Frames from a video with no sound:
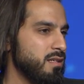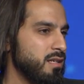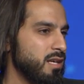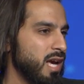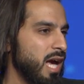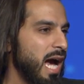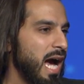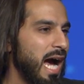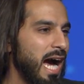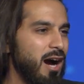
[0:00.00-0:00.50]

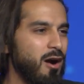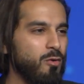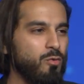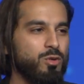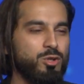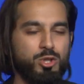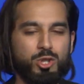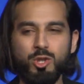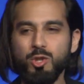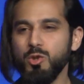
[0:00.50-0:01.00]
How
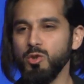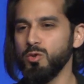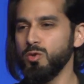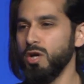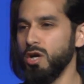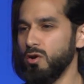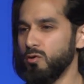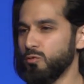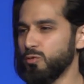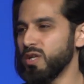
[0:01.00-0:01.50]
would you
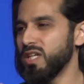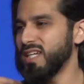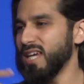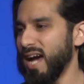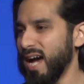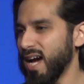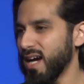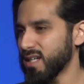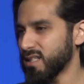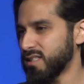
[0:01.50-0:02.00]

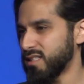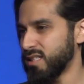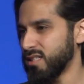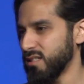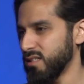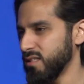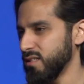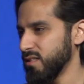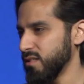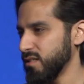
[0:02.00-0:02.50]
react
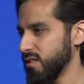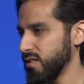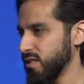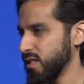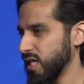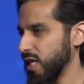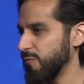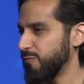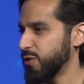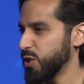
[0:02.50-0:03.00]

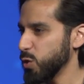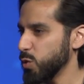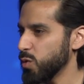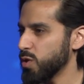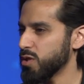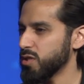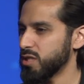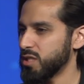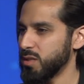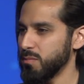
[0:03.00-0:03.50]
if you
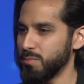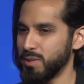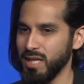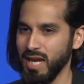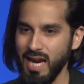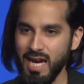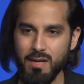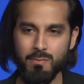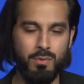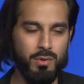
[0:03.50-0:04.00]
were to be
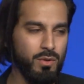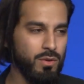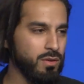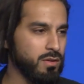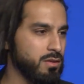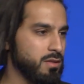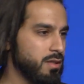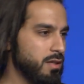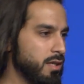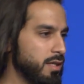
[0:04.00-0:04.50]
able
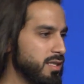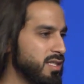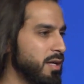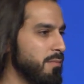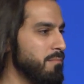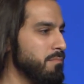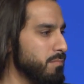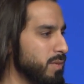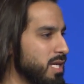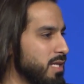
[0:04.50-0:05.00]
to
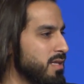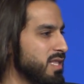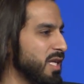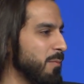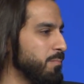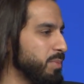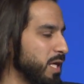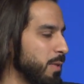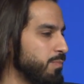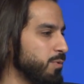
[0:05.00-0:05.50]
meet the
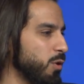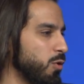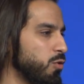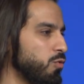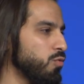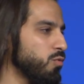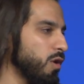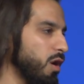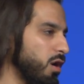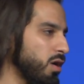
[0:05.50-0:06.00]
people who
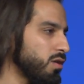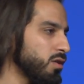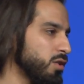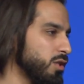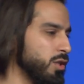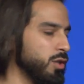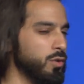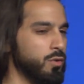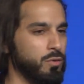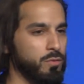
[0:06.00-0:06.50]
wronged
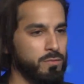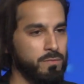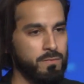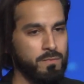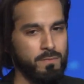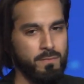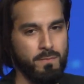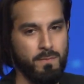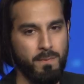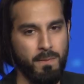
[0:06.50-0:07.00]
you?
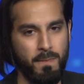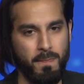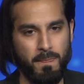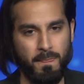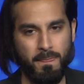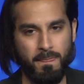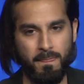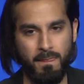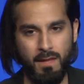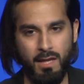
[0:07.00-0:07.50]

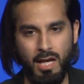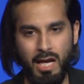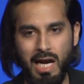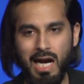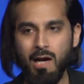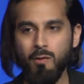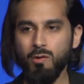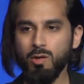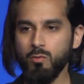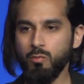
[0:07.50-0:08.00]

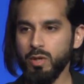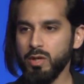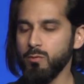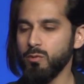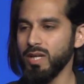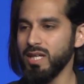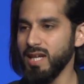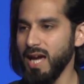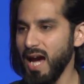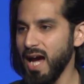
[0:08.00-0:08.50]
How would we
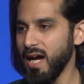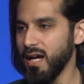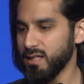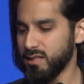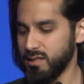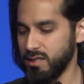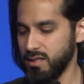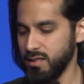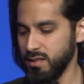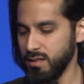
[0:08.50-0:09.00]

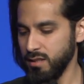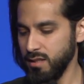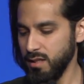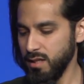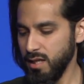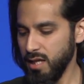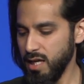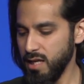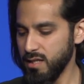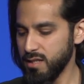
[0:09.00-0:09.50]
react
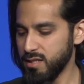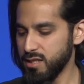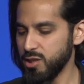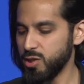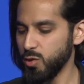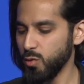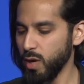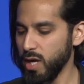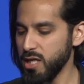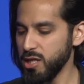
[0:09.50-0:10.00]
in a
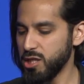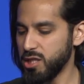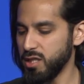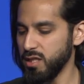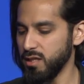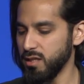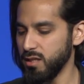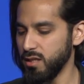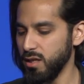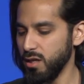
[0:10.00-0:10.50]

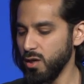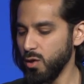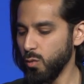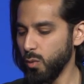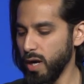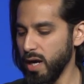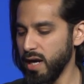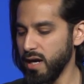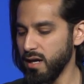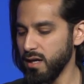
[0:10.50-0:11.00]
situation
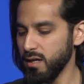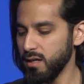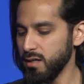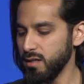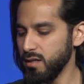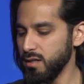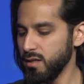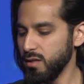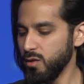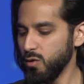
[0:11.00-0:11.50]
where
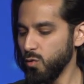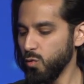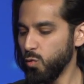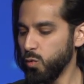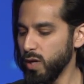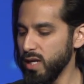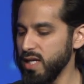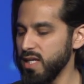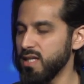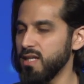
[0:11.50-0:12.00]

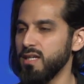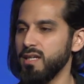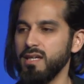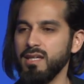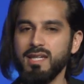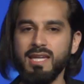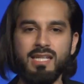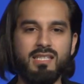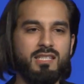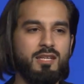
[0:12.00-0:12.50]
we
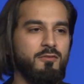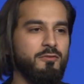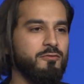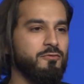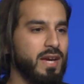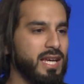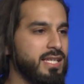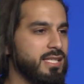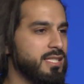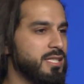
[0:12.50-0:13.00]
get to
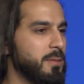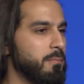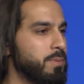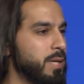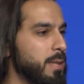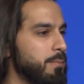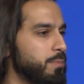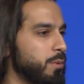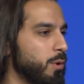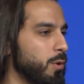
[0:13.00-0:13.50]
face the
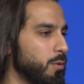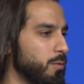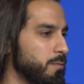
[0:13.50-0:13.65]
people